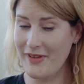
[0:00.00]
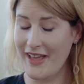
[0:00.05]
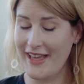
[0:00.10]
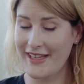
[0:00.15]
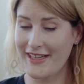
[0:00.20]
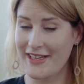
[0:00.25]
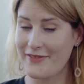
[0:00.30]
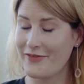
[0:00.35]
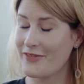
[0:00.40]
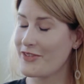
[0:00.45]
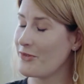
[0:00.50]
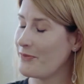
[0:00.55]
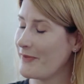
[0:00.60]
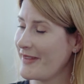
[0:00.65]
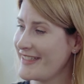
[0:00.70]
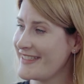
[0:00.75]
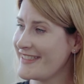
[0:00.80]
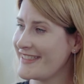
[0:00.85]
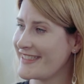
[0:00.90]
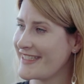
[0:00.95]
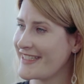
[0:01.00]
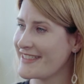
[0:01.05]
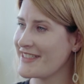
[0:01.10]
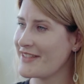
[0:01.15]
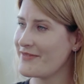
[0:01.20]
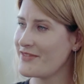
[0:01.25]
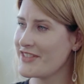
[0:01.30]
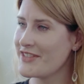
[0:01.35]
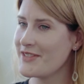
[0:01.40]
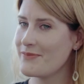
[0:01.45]
and I've committed because
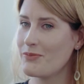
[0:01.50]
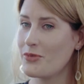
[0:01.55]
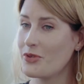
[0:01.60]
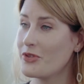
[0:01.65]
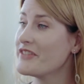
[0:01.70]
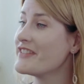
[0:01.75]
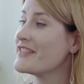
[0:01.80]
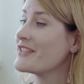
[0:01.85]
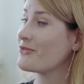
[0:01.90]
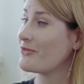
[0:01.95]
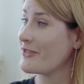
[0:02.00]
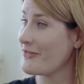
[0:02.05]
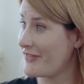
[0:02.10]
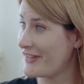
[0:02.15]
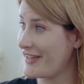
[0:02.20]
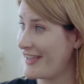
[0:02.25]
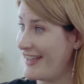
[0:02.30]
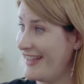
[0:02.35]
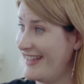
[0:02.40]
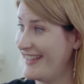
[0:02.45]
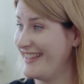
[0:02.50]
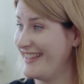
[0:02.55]
I've just bought Scrivener,